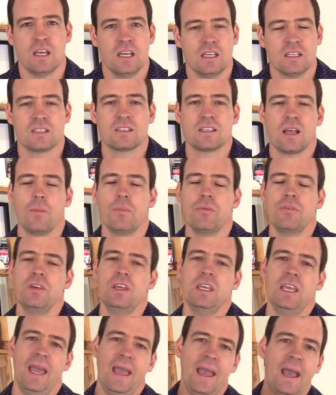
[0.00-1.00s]

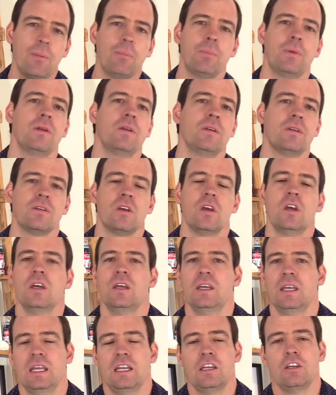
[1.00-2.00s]
Something happened
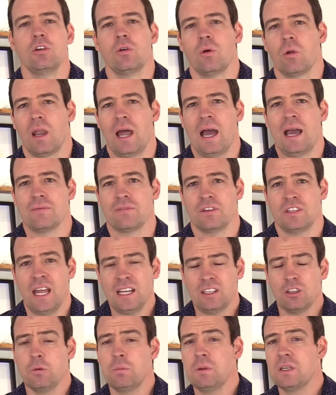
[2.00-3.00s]
in your life. And
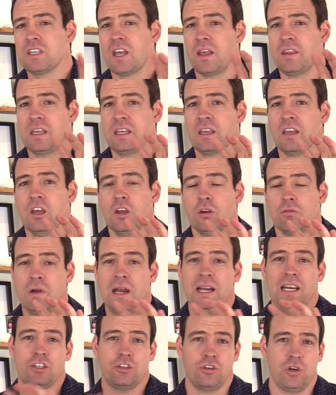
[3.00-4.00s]
that could be something
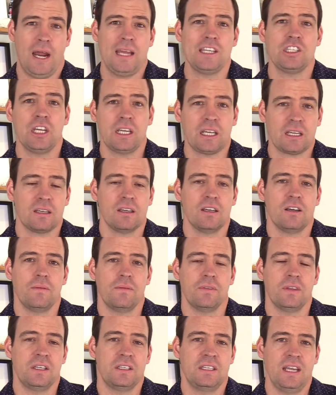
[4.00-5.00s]
really tragic,
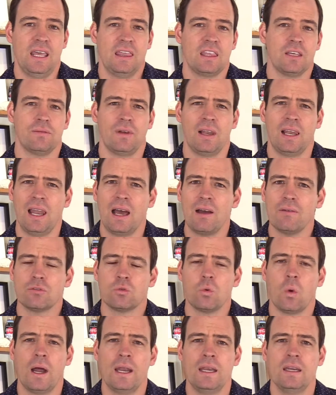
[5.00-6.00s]
the death of a loved
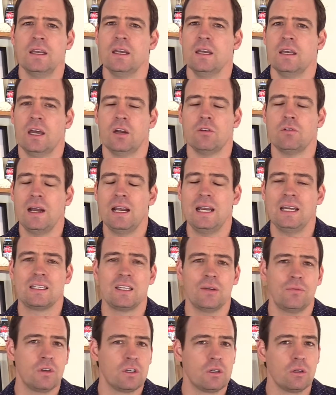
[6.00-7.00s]
one, a really
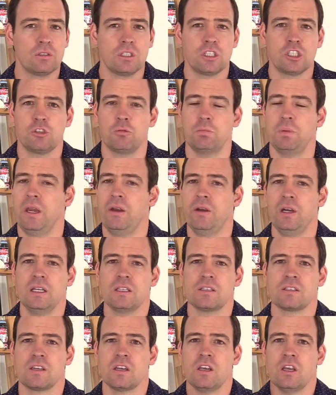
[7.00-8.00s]
difficult
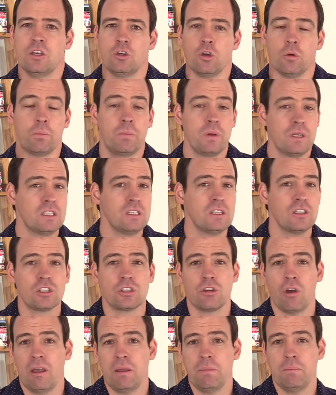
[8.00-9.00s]
experience, your business
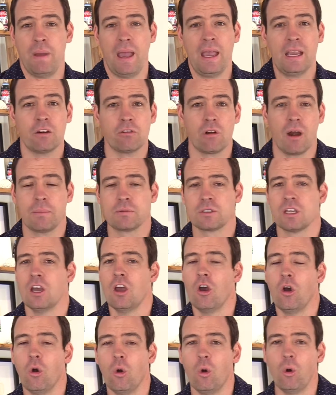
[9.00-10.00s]
going bankrupt,
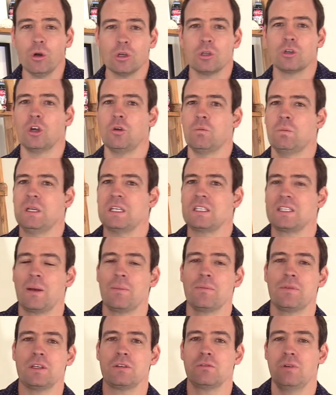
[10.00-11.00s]
or it could be
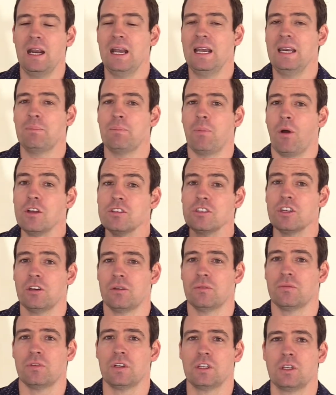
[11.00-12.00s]
something really
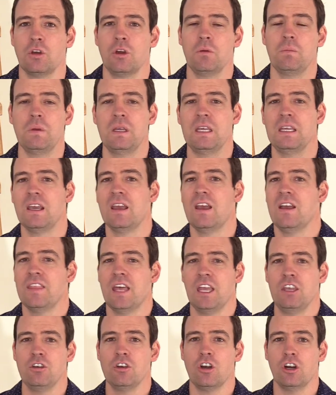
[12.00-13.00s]
positive. It could be
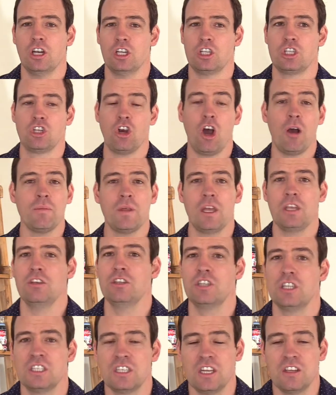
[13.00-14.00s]
that you got a job that you
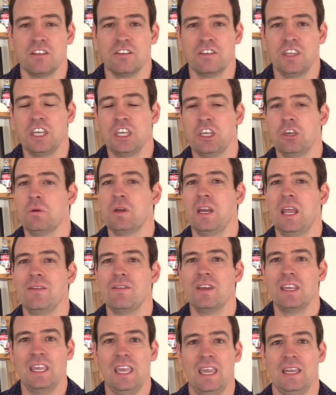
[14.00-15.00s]
just didn't think you would
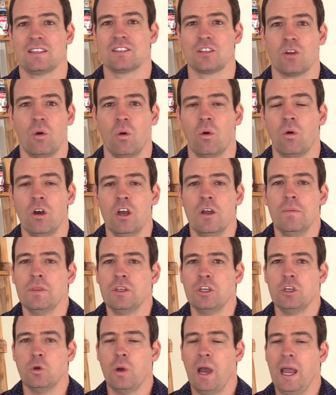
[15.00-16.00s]
ever get, or
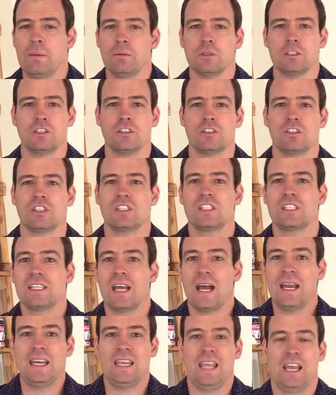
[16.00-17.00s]
you were able to
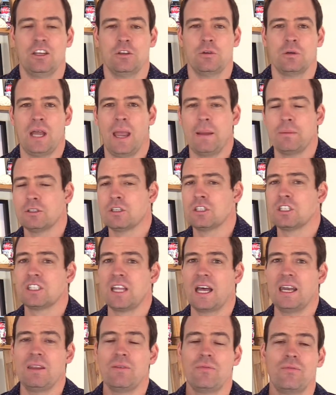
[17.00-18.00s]
study and you were able to
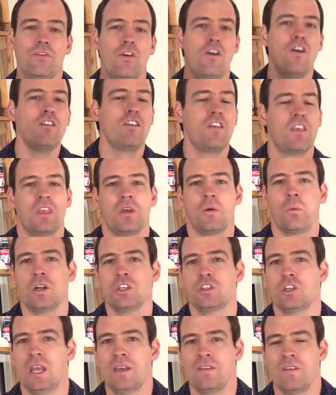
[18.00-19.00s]
study further than
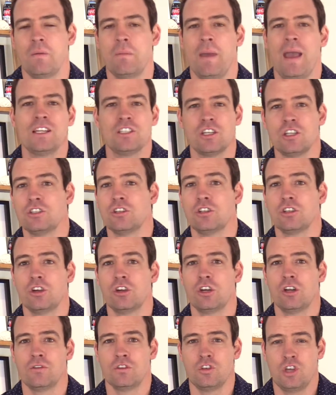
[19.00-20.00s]
what you ever imagined you
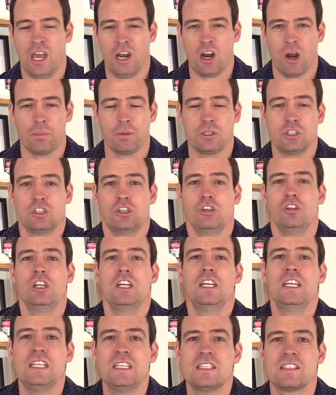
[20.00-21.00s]
could have, and you had
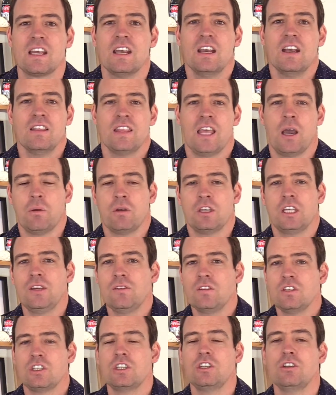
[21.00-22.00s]
opportunities that were
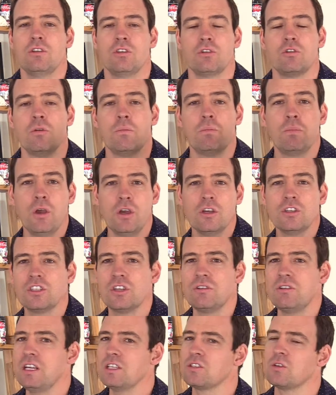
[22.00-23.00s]
given to you through
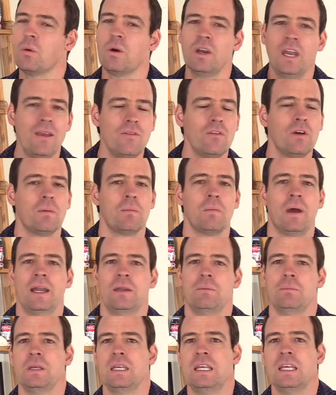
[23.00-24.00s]
bursaries or whatever it
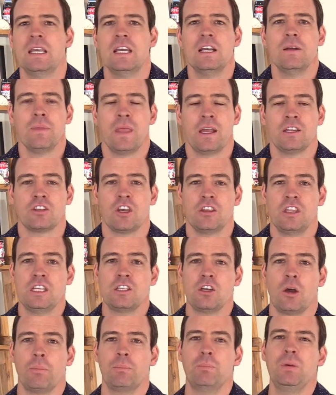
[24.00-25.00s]
might be. And so these
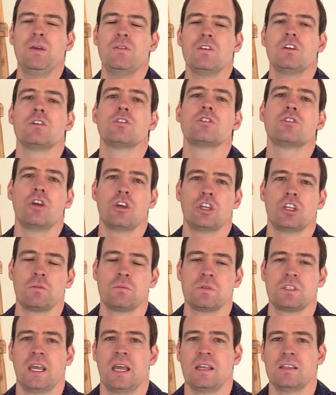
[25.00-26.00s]
are pivotal
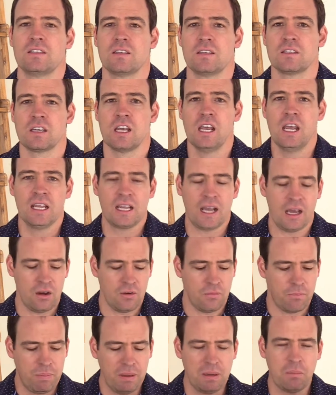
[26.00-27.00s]
circumstances, kind
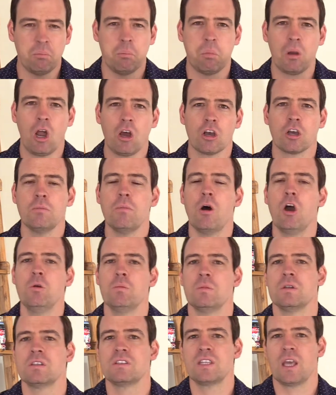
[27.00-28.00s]
of big block
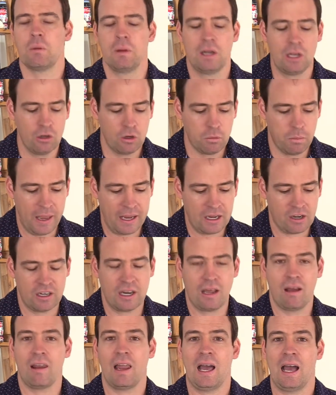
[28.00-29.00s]
moments that we look back on
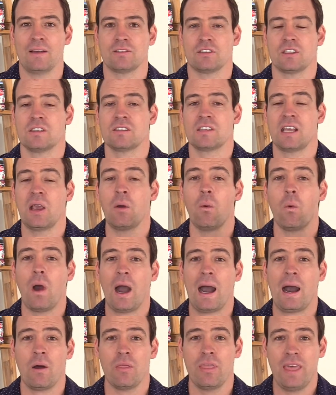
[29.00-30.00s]
our lives and say,
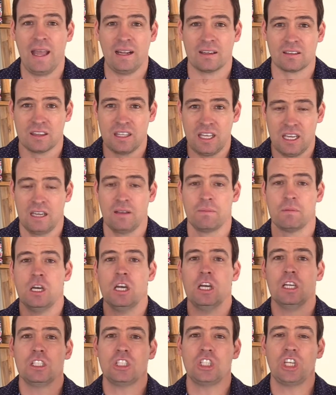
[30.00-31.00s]
wow, that thing
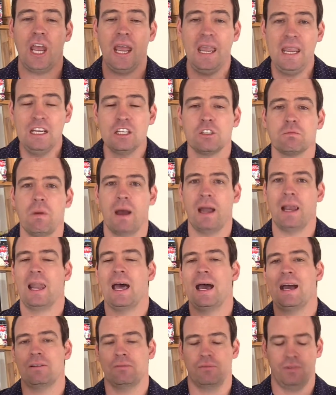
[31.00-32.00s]
changed my
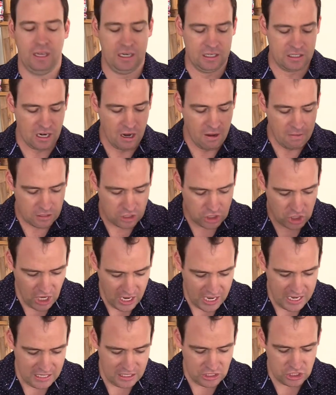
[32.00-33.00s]
life and
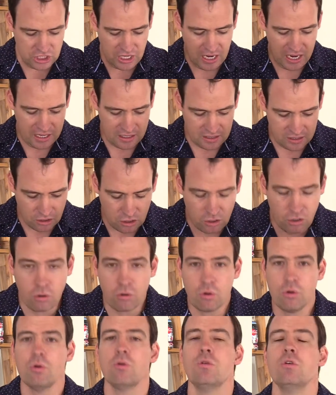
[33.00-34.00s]
changed and
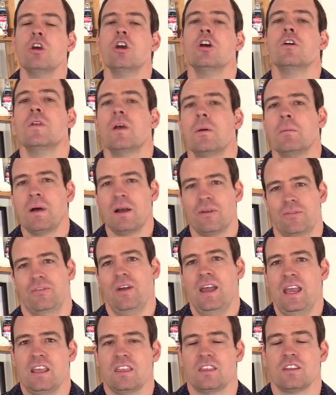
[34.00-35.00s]
grew my
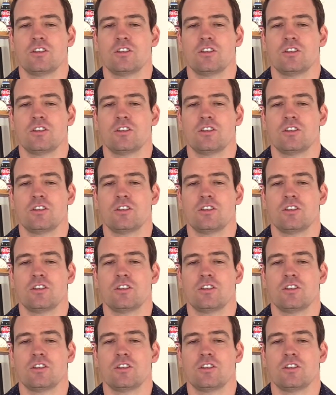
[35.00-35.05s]
faith.